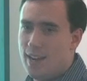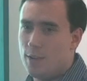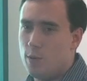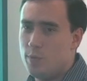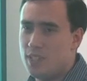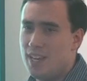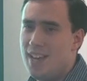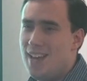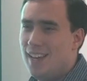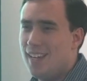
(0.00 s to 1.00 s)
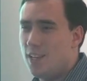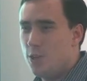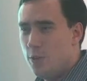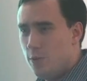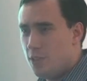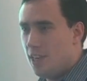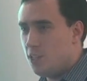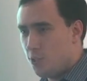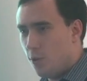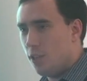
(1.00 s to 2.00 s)
and ad groups, can use the
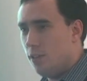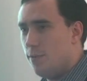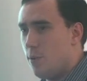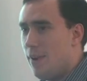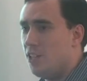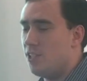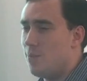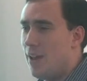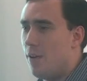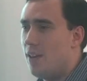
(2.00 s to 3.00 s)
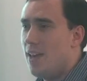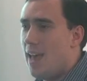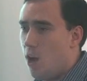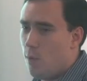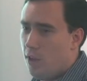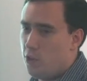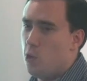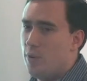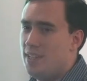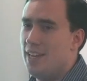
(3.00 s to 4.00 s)
historical information about how well
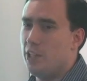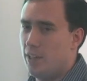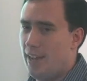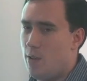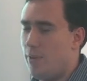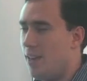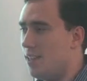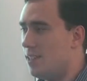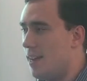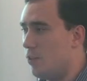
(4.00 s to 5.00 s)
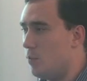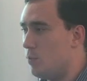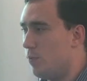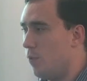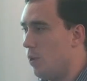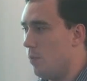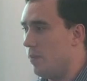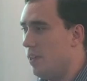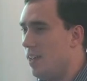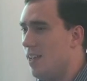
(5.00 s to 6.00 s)
your particular campaigns and ad groups perform
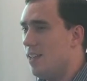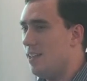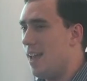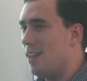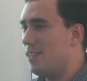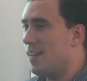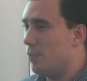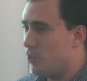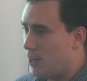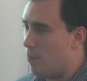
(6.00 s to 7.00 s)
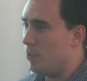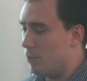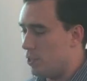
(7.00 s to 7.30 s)
to kind of shape the